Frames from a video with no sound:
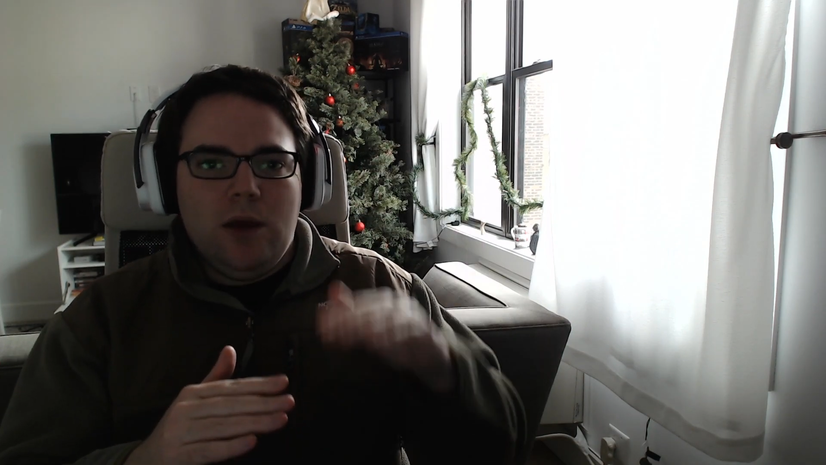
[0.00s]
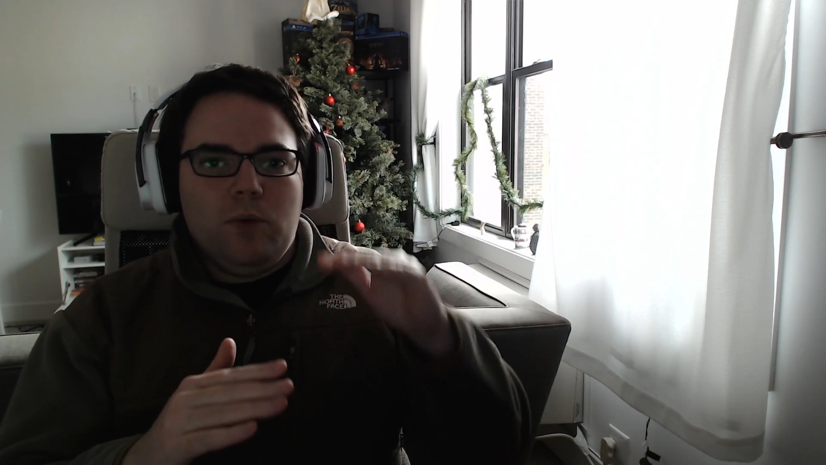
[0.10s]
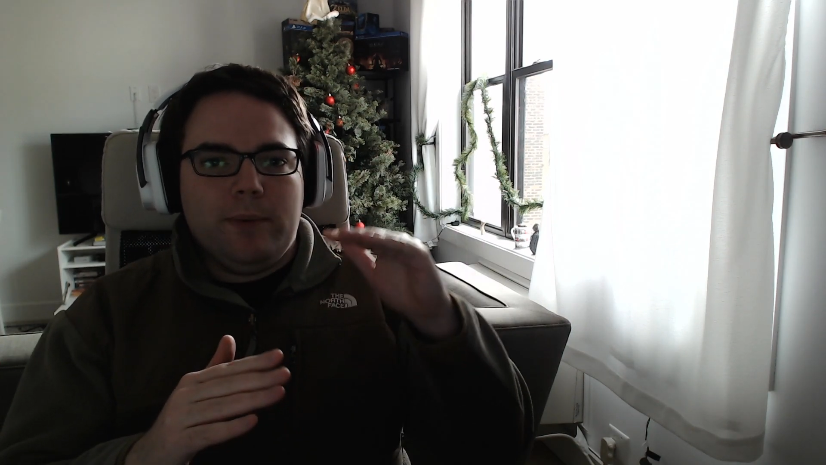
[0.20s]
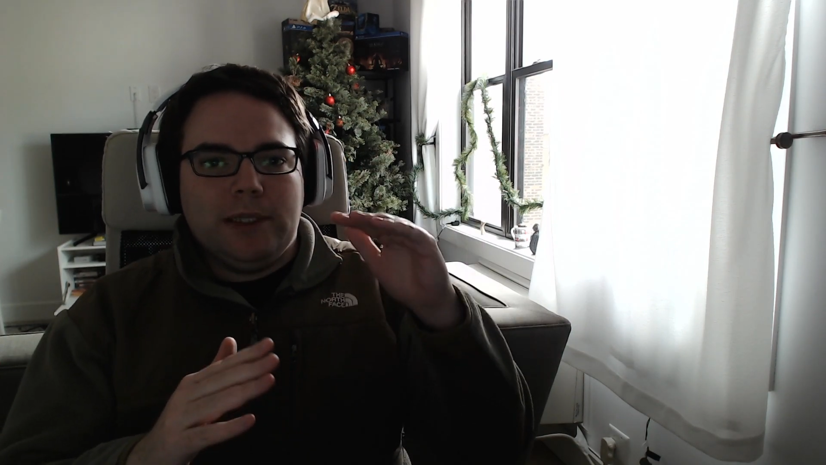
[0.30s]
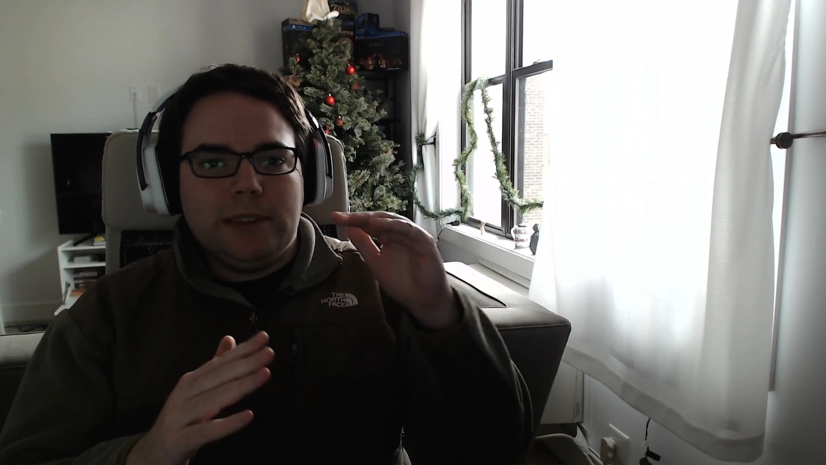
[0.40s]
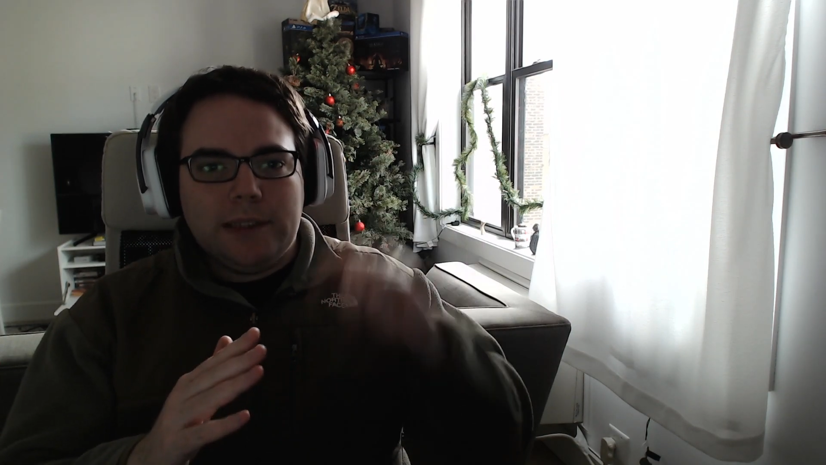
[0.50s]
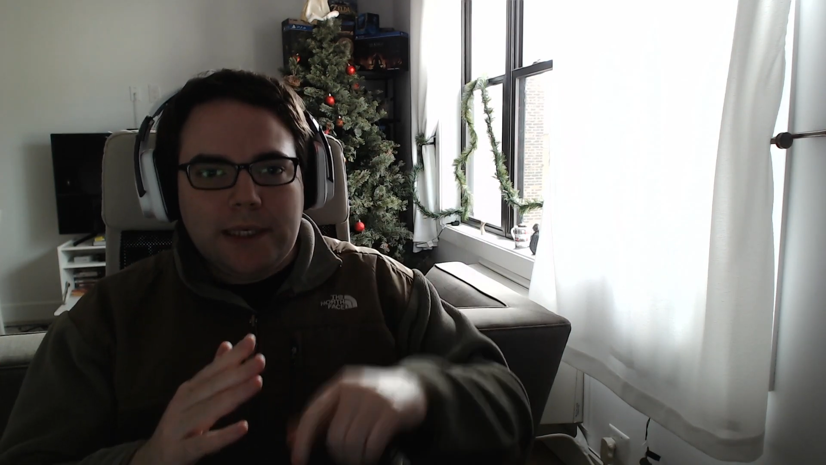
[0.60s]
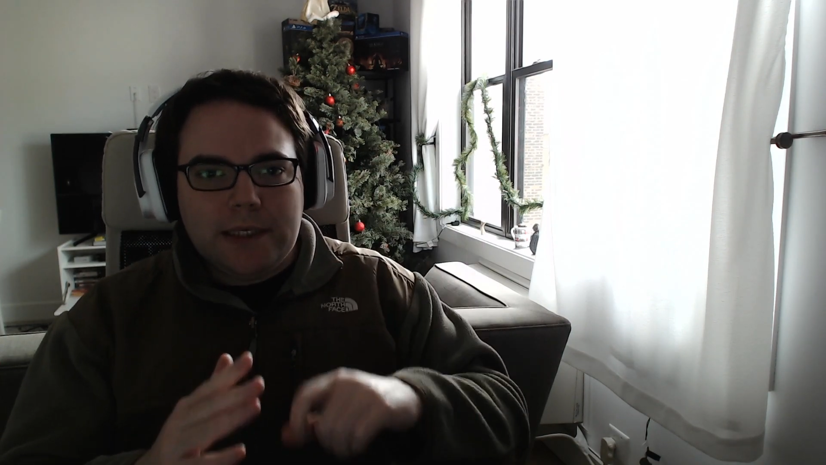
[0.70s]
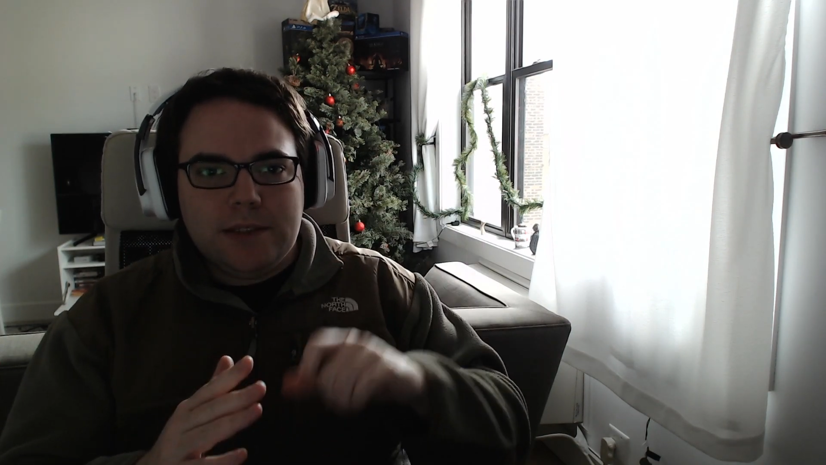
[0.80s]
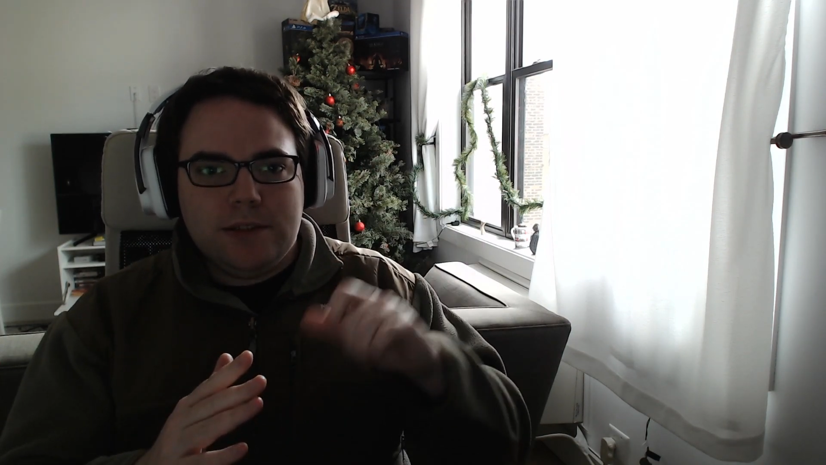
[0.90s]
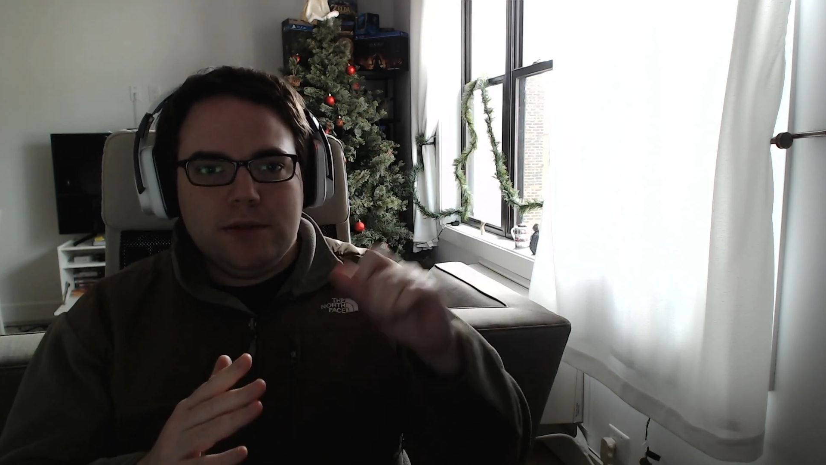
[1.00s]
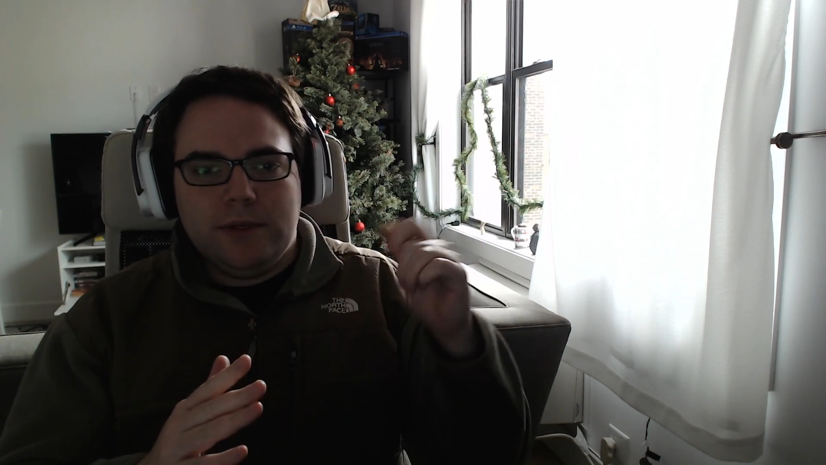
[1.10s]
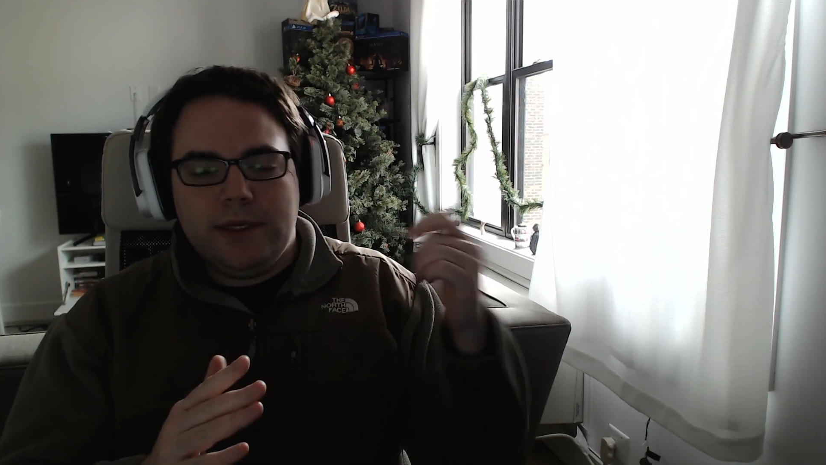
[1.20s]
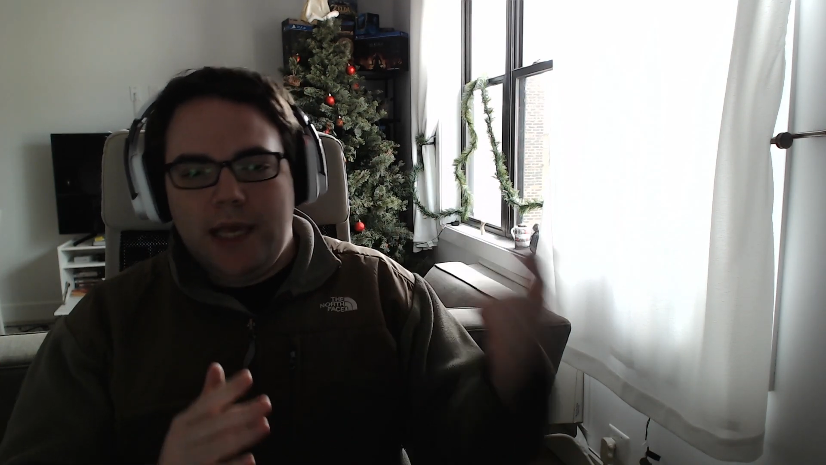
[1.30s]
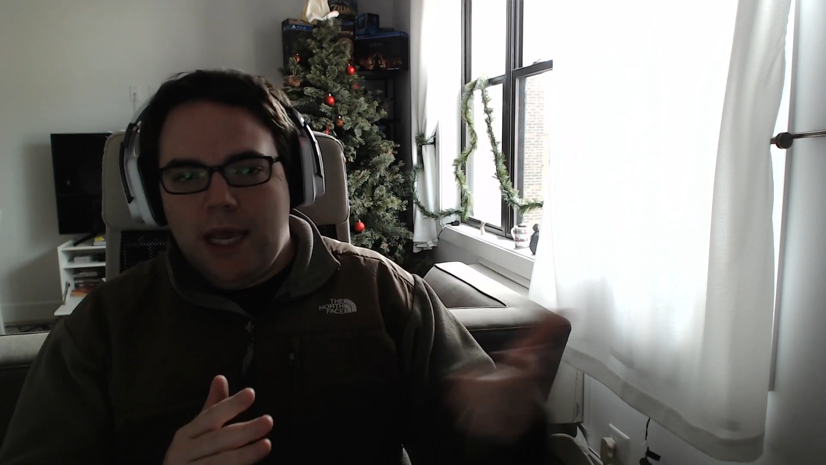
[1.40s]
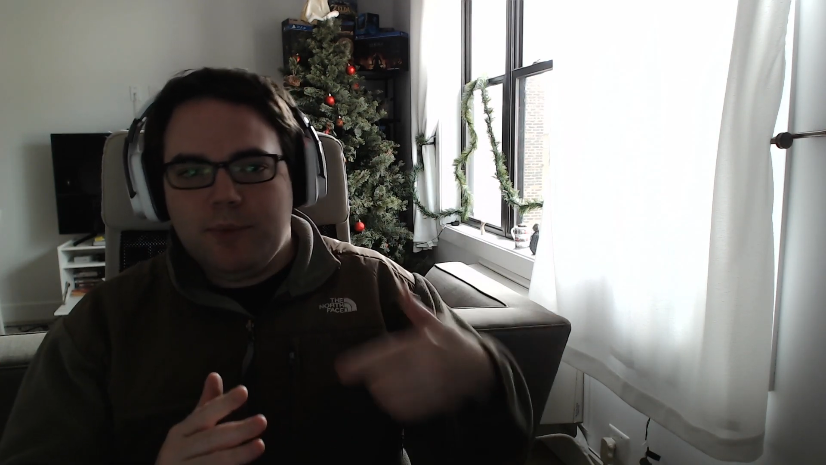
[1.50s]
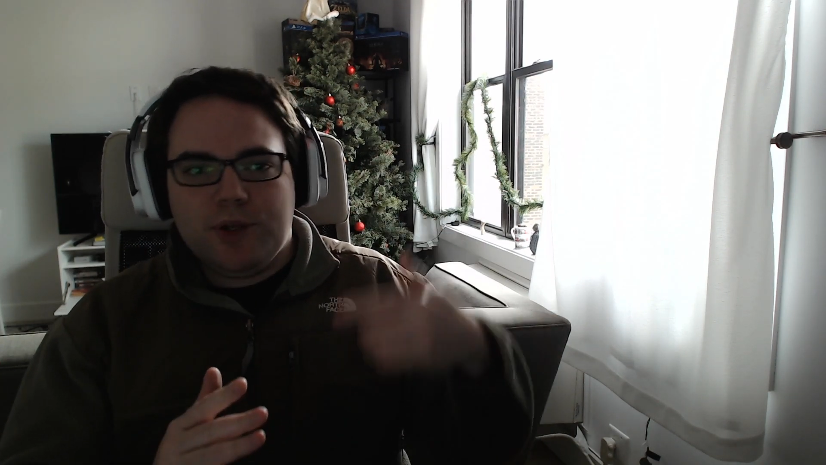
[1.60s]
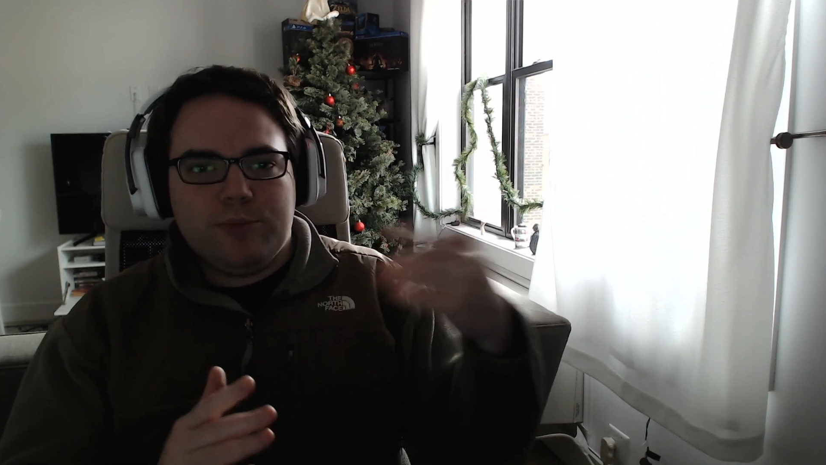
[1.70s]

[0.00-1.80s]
we would link to the game or the